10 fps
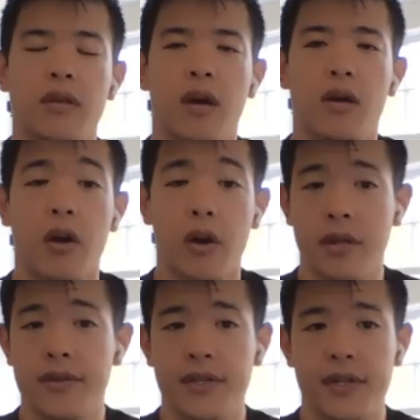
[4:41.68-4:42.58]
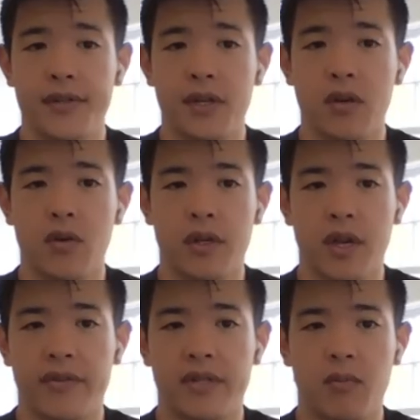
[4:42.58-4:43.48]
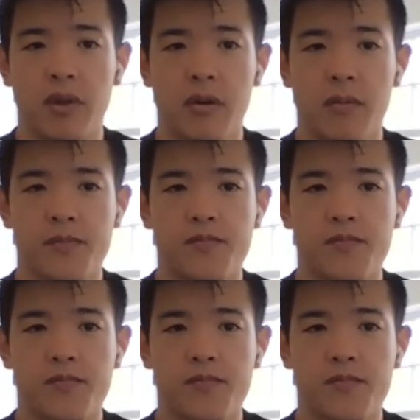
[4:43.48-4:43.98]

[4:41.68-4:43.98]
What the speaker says: Yeah. Is it just you, or do you have a team with you?